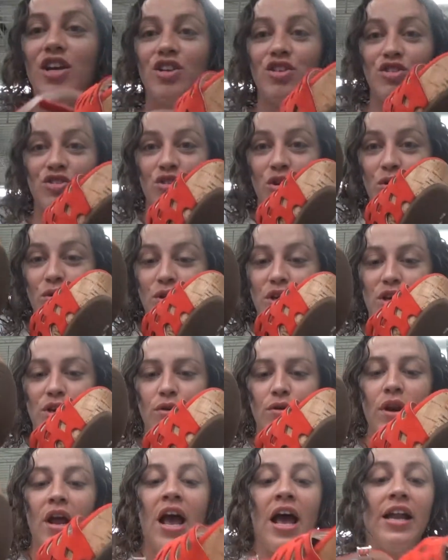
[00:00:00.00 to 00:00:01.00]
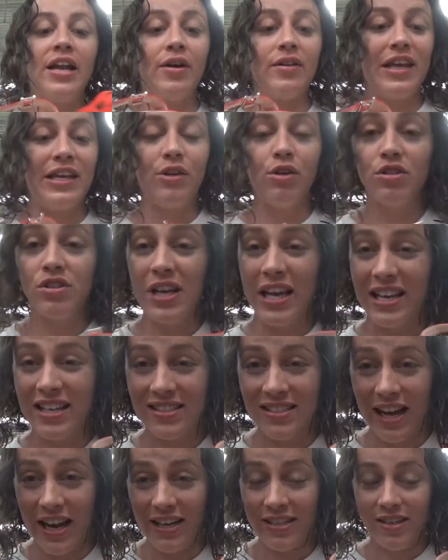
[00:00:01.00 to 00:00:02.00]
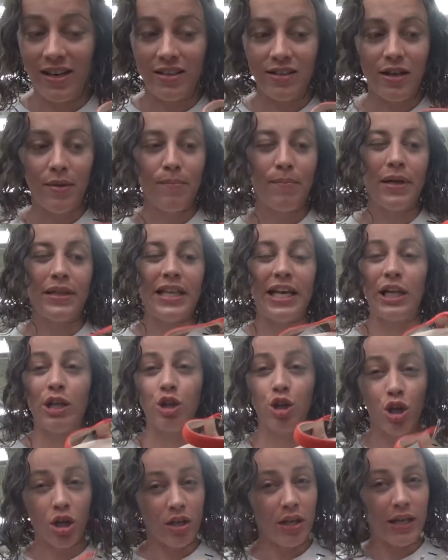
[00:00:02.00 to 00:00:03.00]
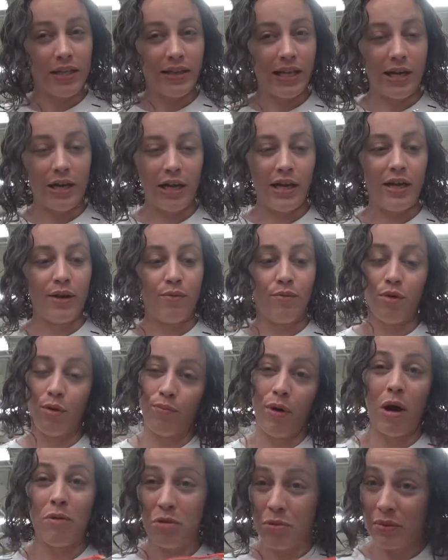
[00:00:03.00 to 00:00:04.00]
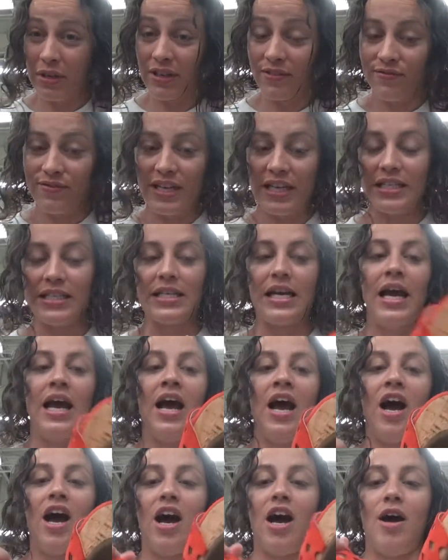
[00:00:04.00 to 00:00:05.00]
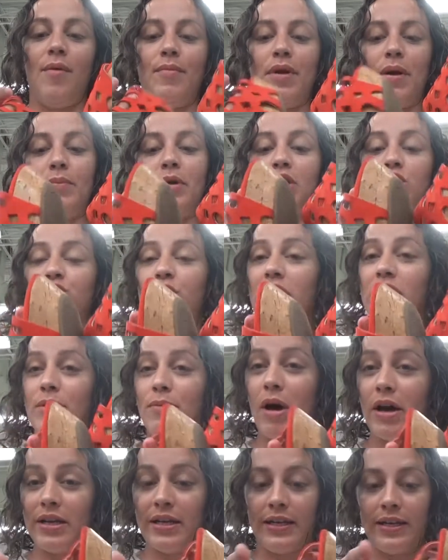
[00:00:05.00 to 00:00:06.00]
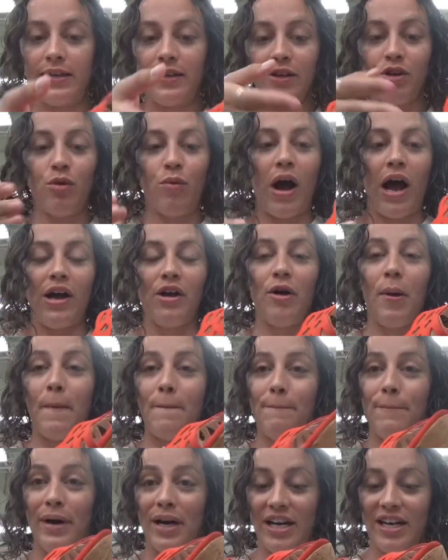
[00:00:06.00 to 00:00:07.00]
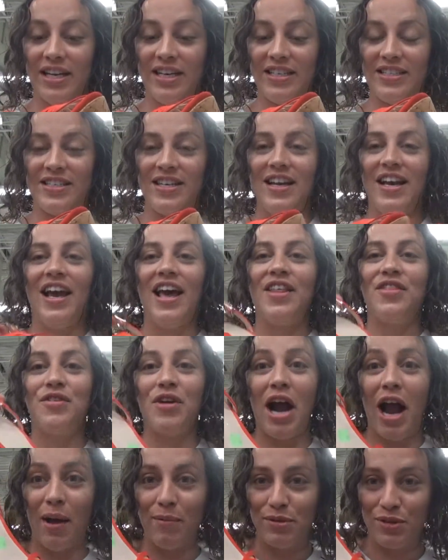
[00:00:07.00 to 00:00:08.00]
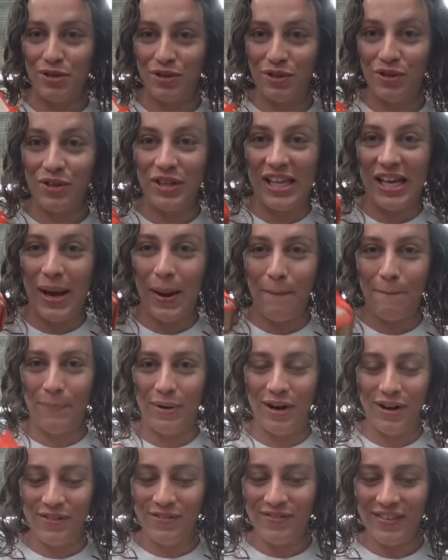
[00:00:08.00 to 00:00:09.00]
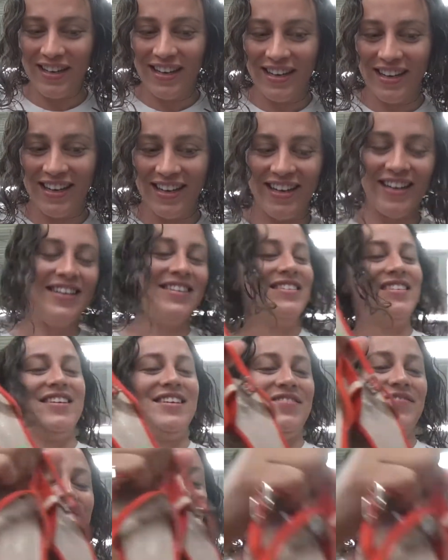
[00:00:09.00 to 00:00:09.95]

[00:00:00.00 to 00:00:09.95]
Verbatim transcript: So cute. Now they don't say a size on them, but they look like they will probably fit. Um, but I'm gonna try them on in a little while, but they're absolutely perfect.